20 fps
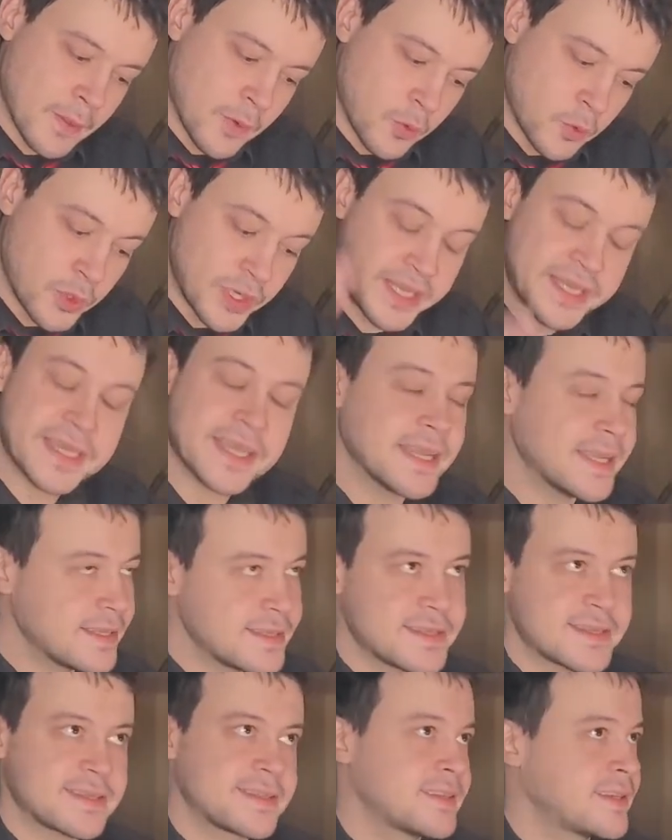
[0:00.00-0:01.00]
We
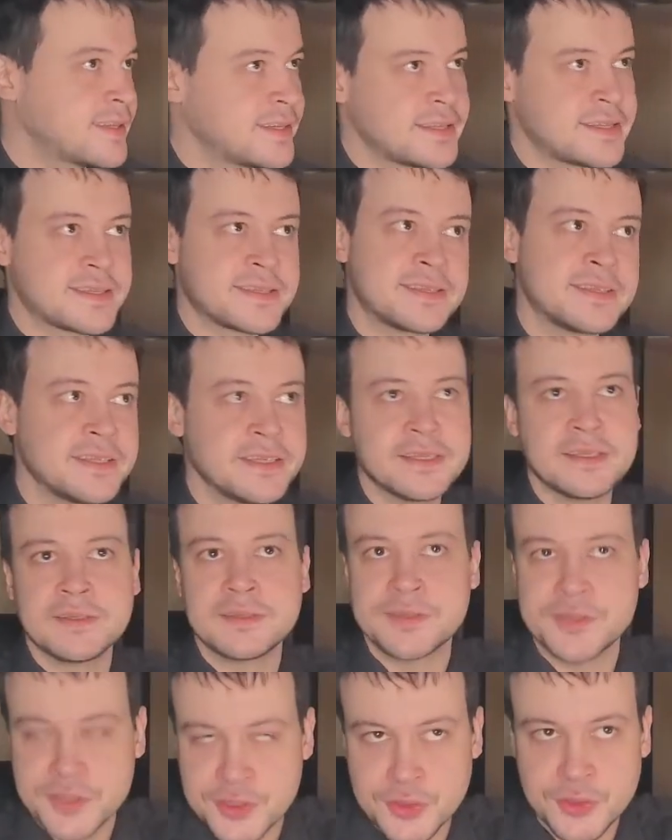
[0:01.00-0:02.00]
can't stay
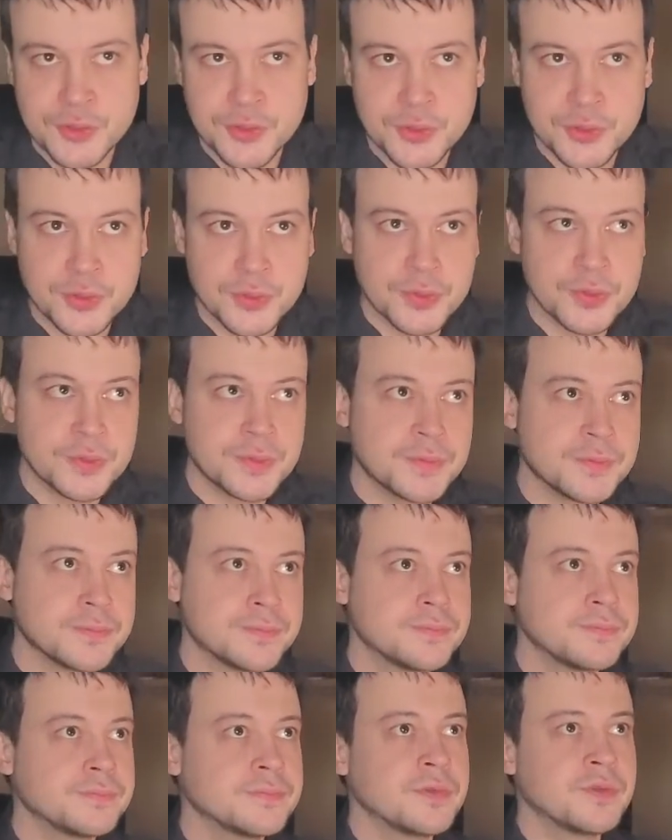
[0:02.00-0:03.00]
still to
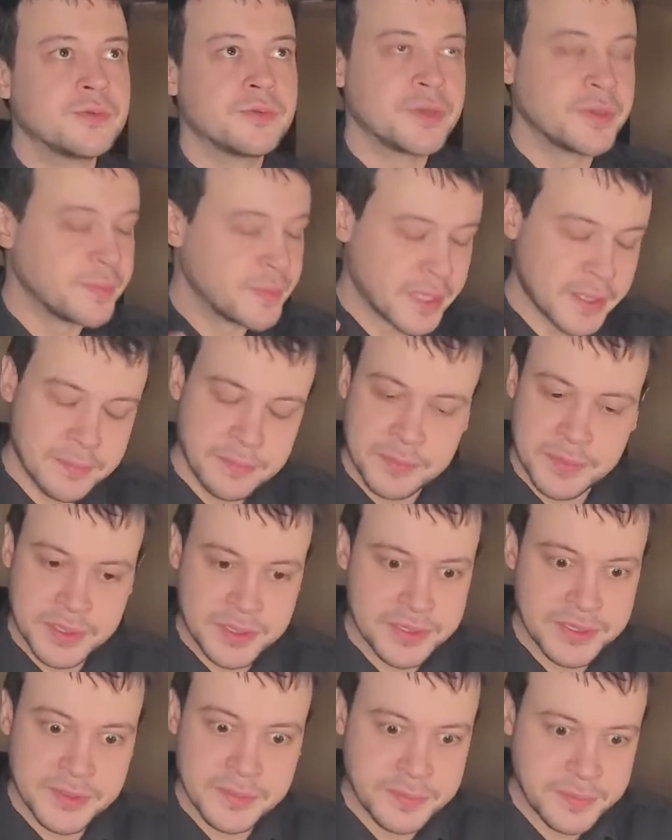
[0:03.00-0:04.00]

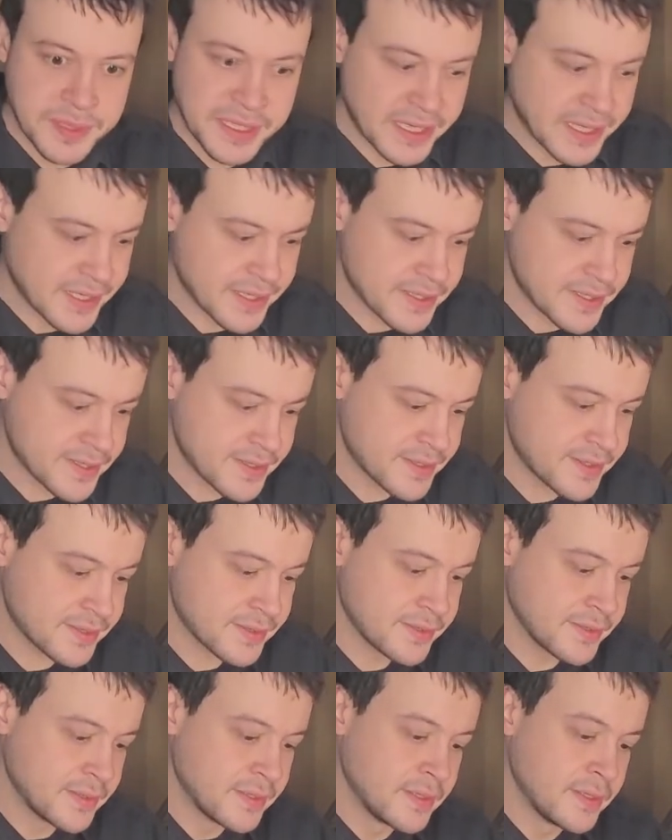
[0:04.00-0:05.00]
remember the past,
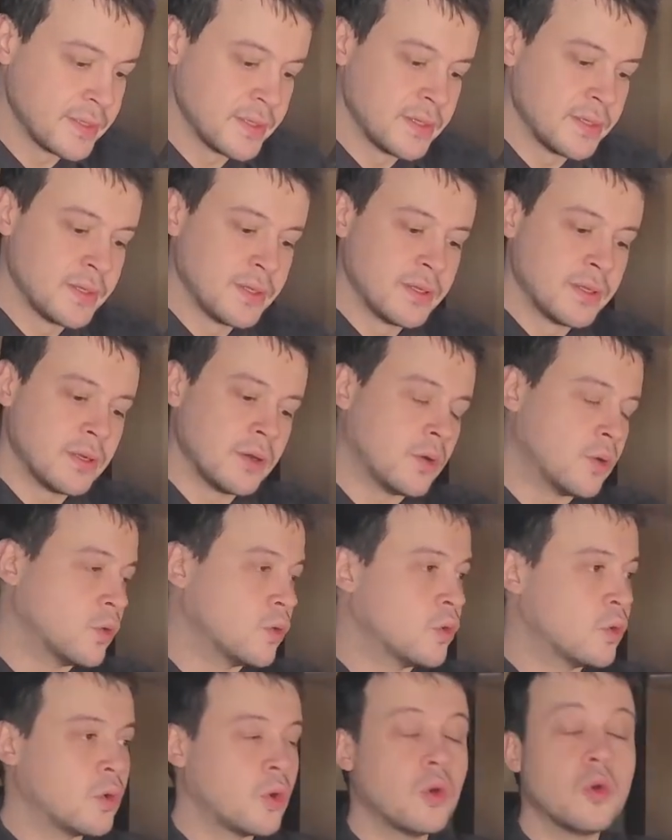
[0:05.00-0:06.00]

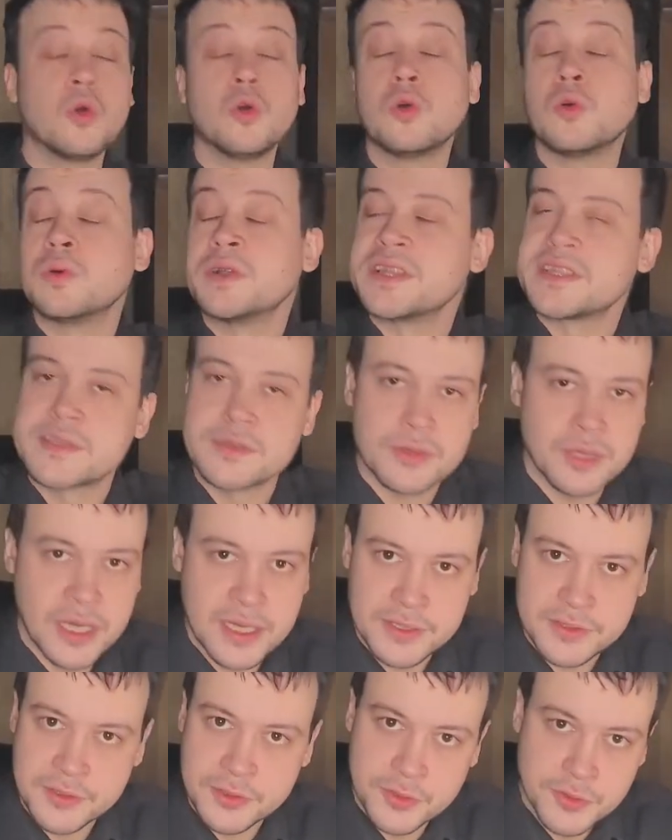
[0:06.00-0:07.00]
or always
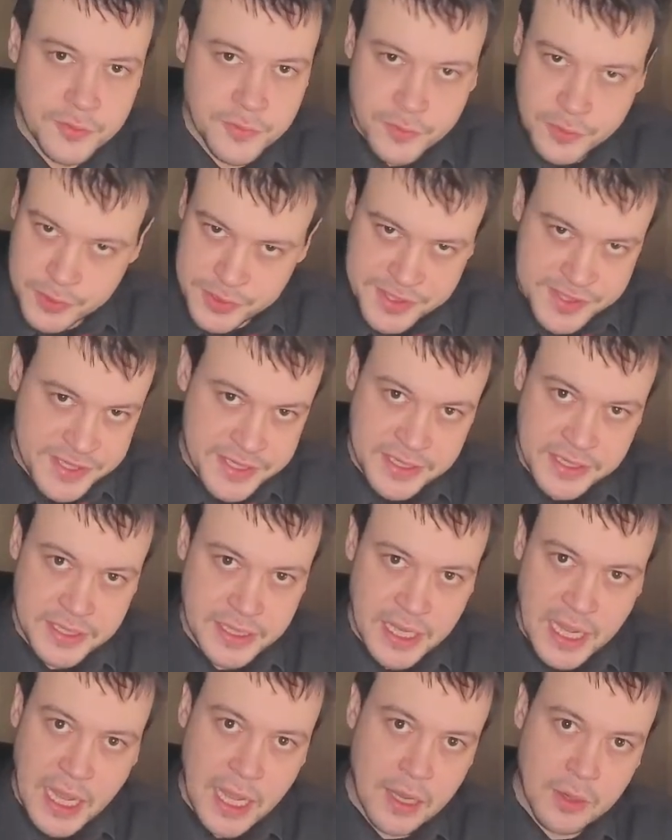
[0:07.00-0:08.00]
try to
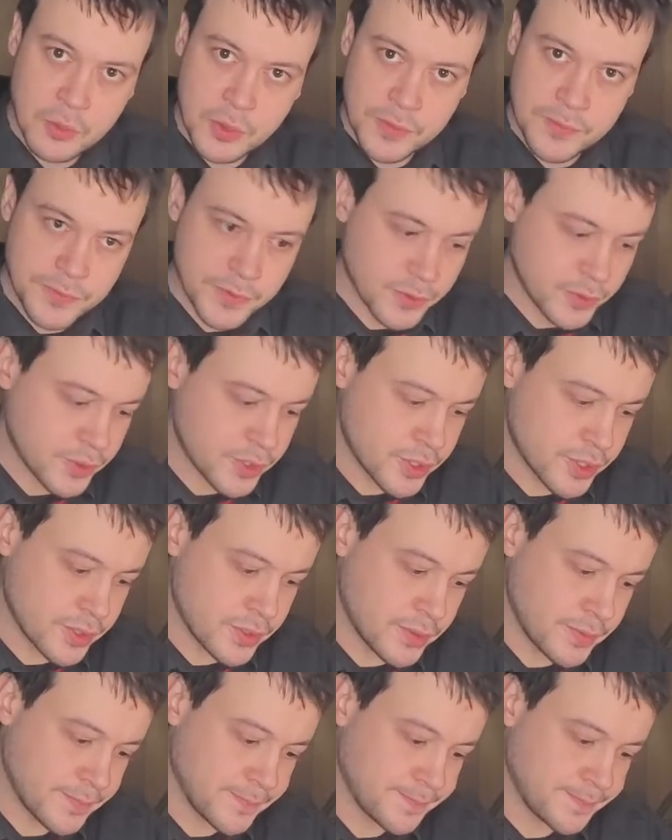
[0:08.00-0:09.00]
foresee our future.
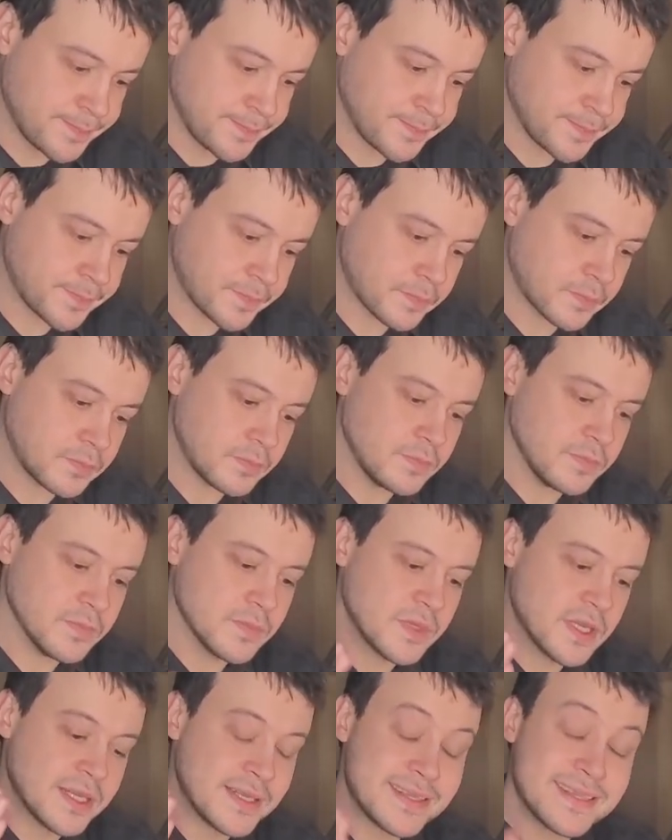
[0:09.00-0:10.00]

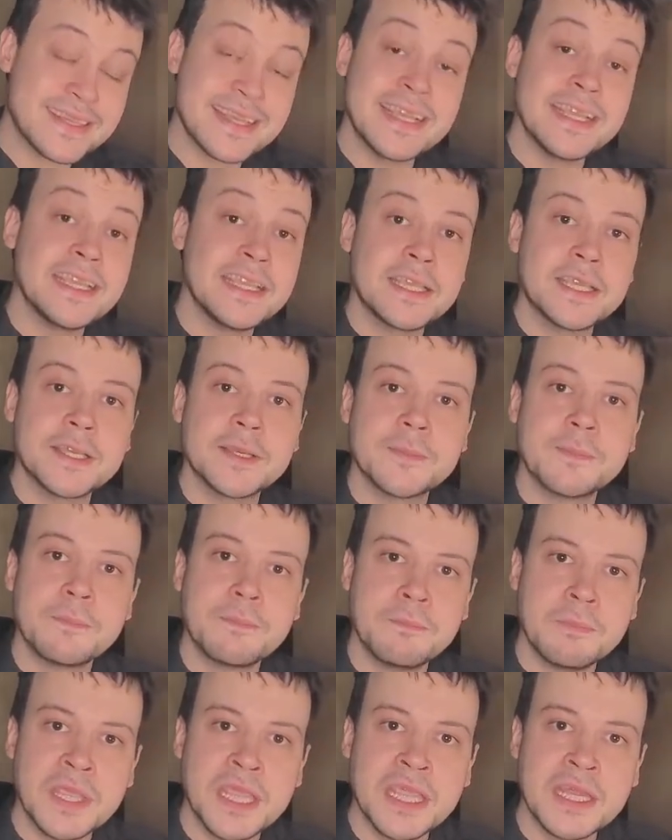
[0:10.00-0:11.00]
Take
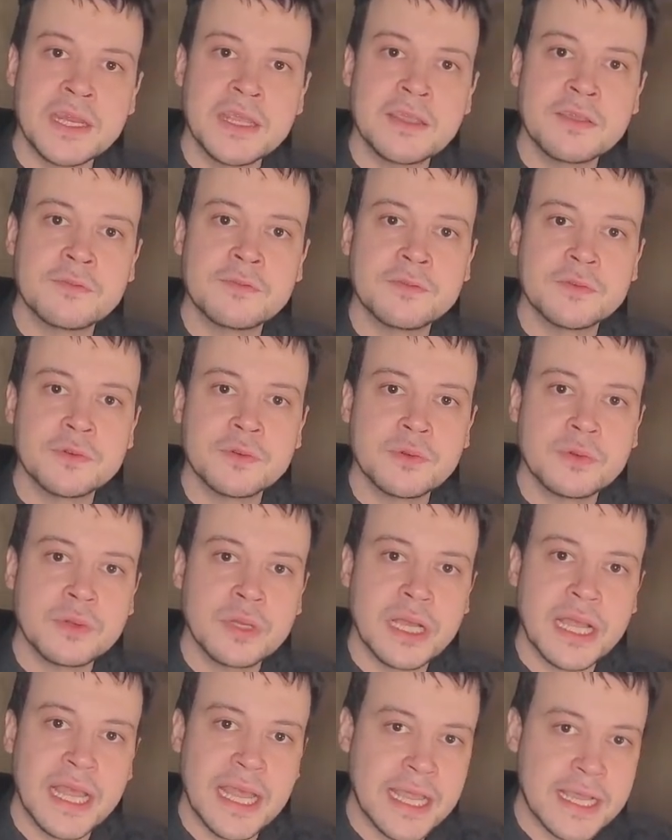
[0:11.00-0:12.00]
meaningful
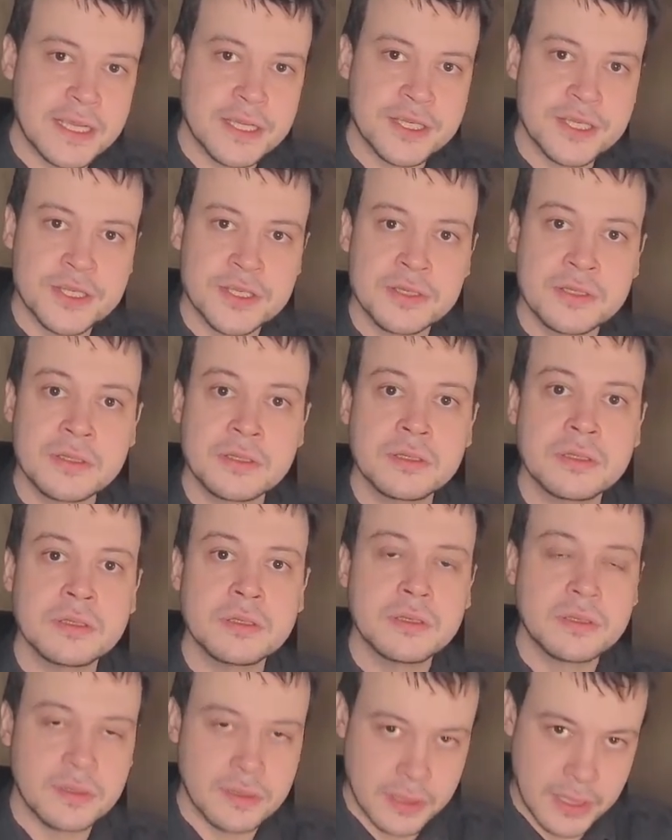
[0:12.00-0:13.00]
action
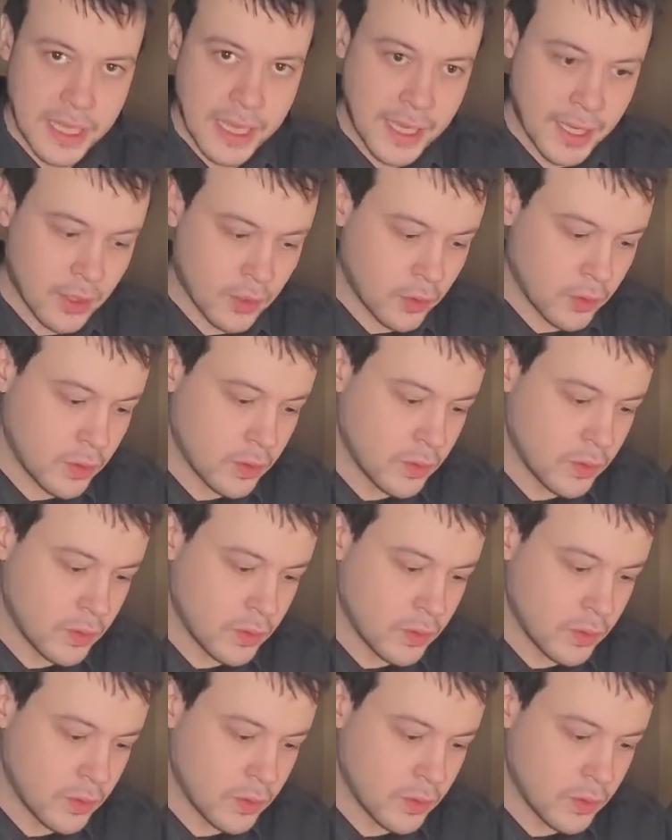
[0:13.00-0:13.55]
now.